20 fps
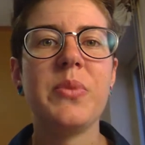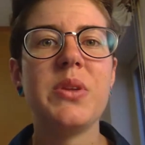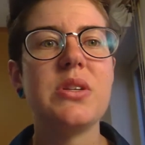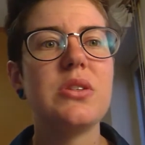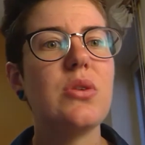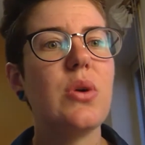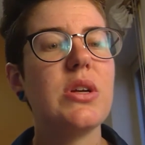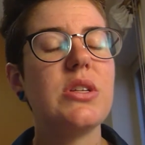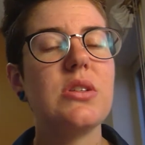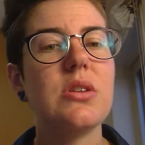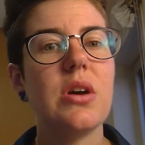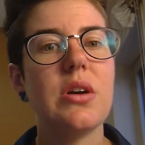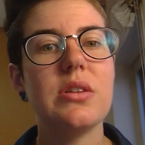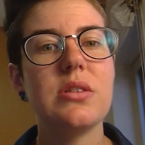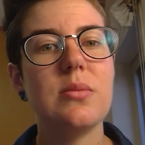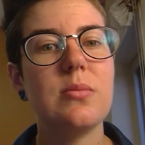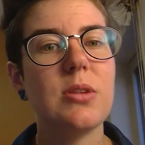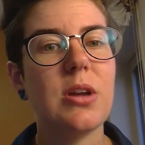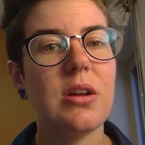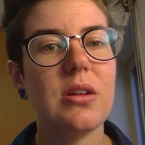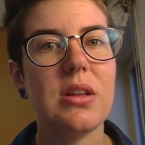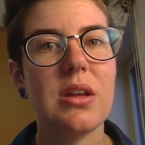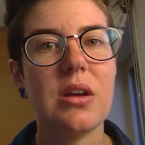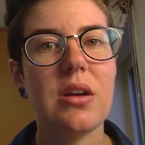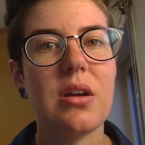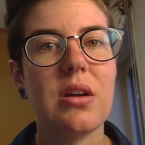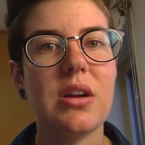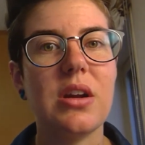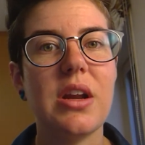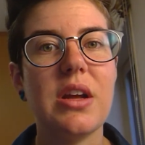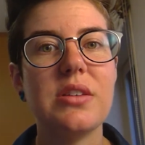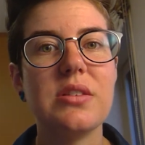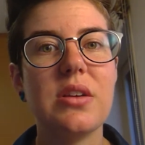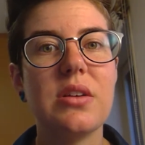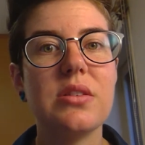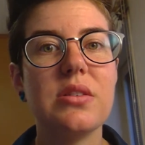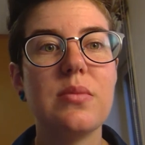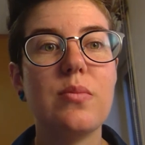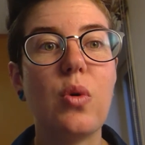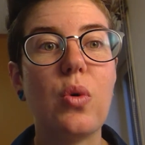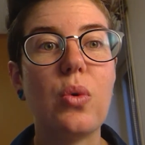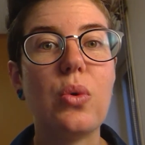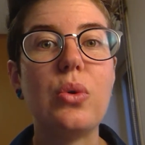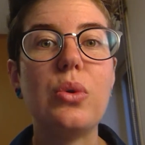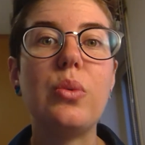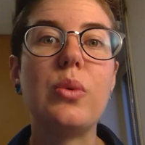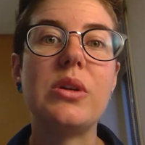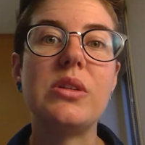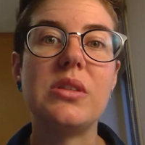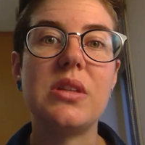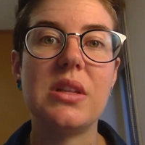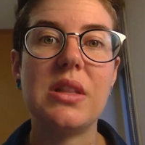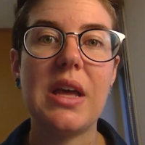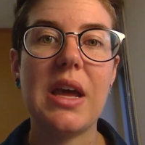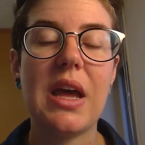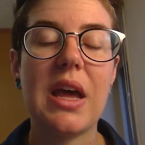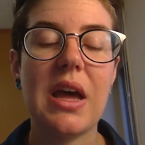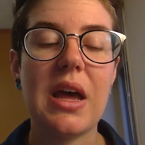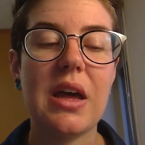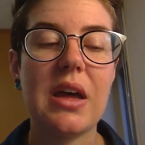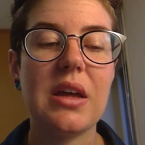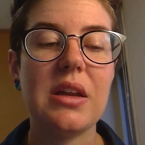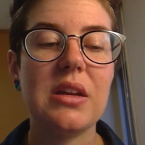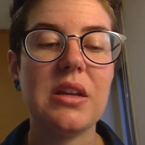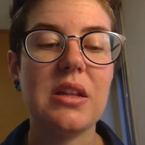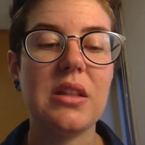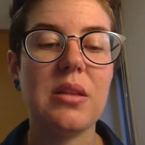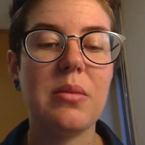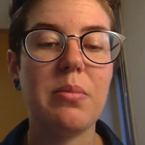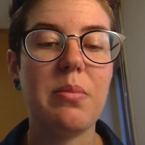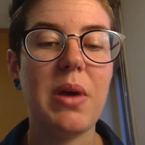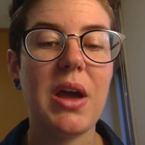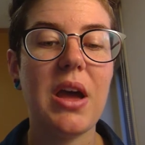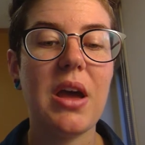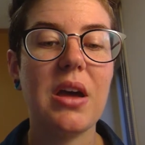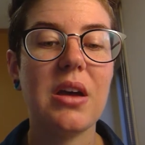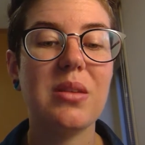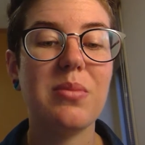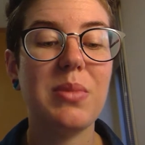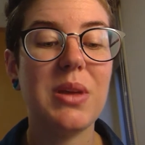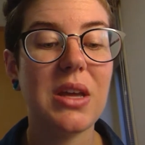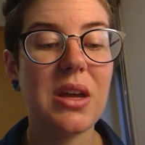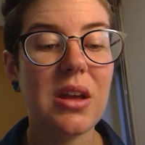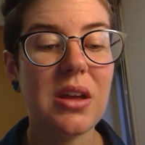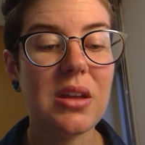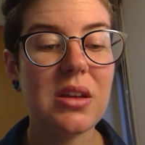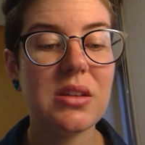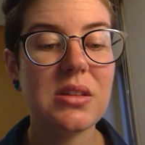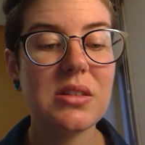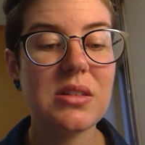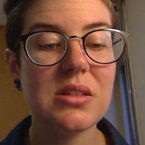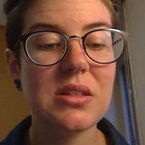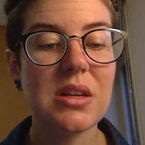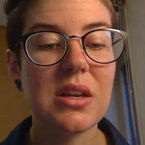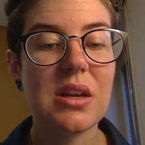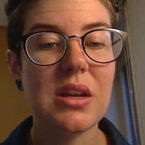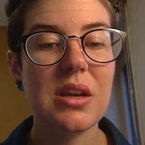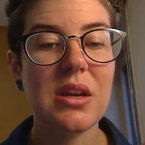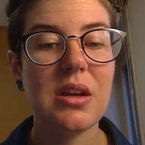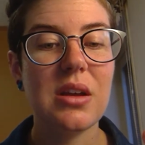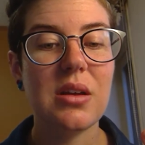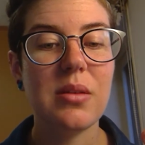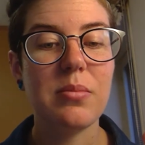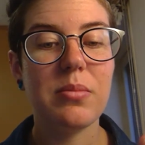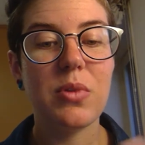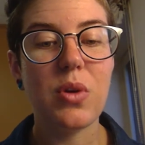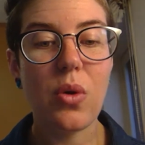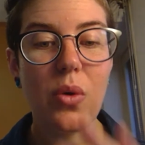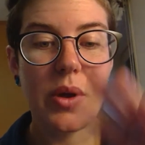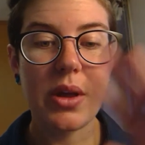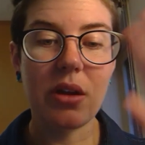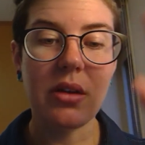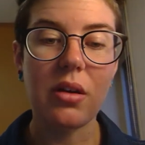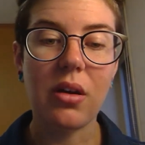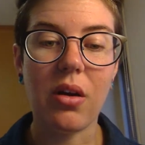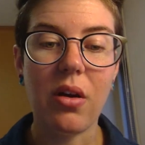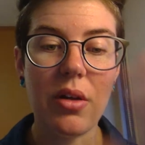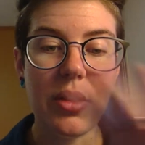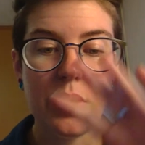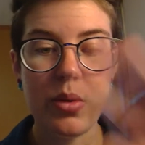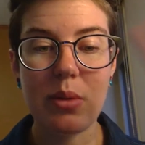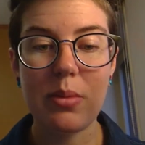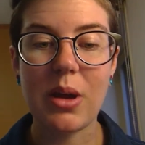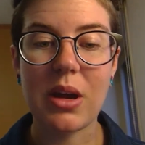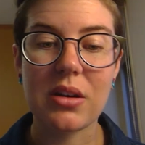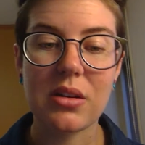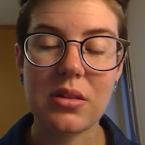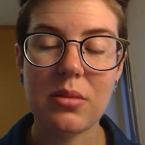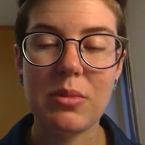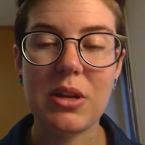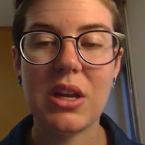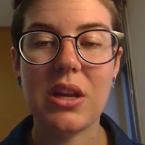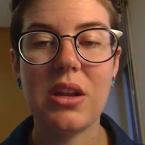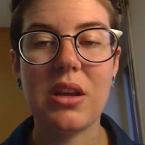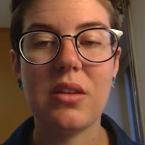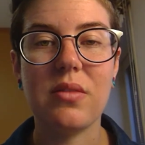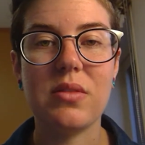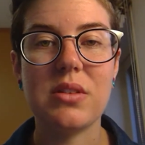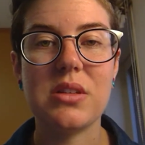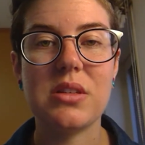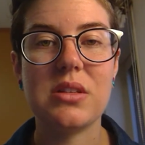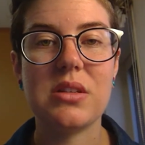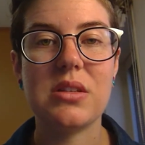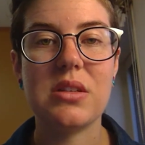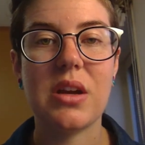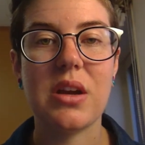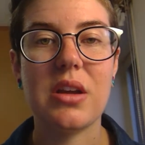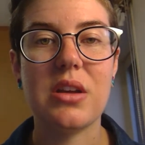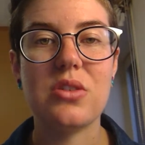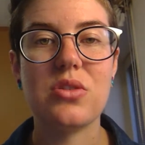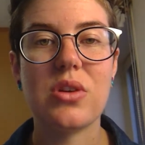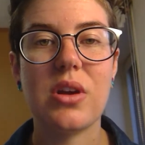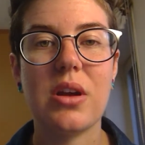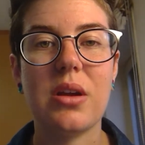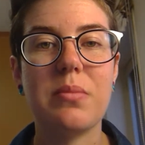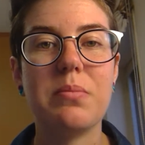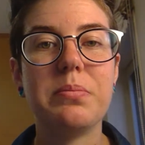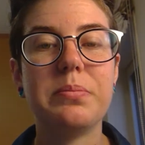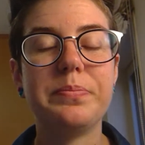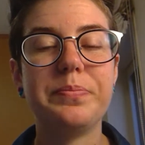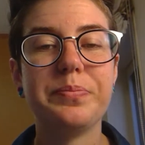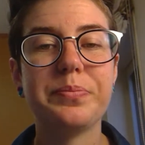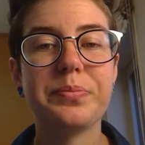So I saw some Tatekan and I saw some old ones that they had in the back because going all the way back to the beginning of this diatribe,